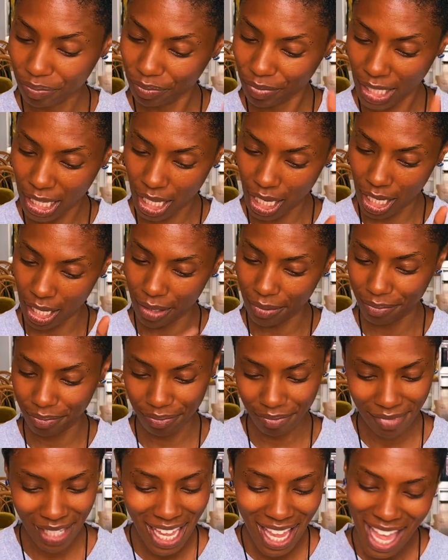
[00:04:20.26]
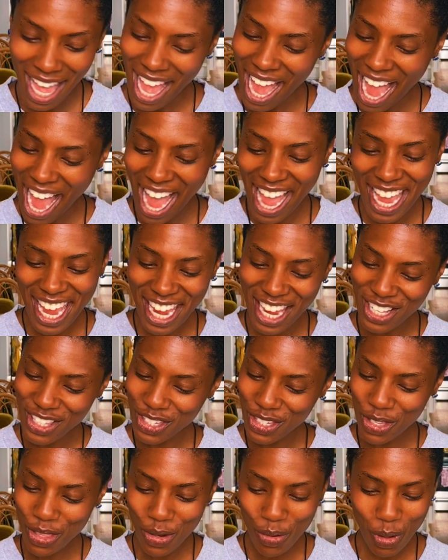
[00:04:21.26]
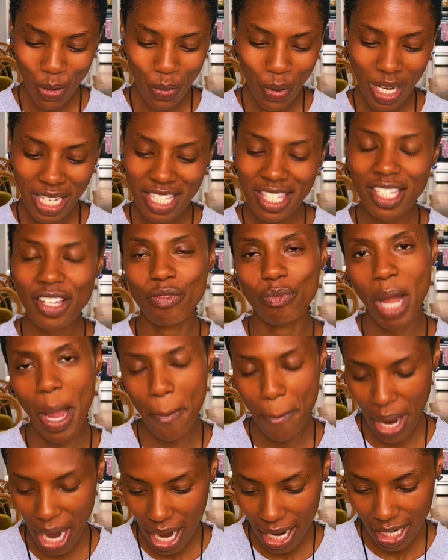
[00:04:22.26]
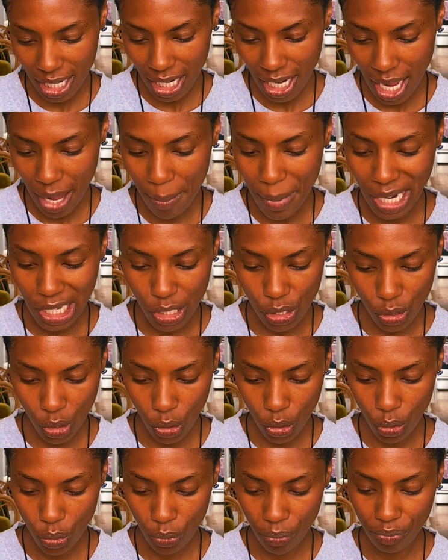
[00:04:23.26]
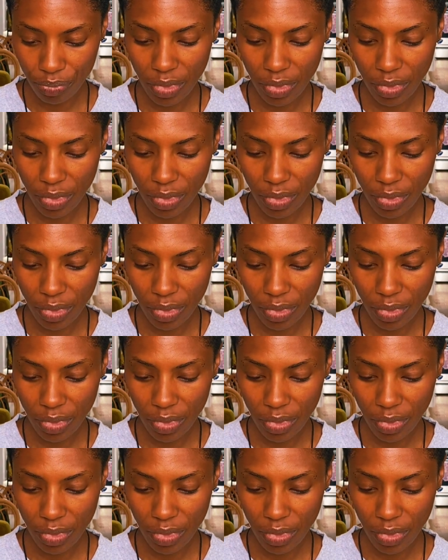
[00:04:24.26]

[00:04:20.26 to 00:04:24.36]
Key. I answer the requests of my body and my soul.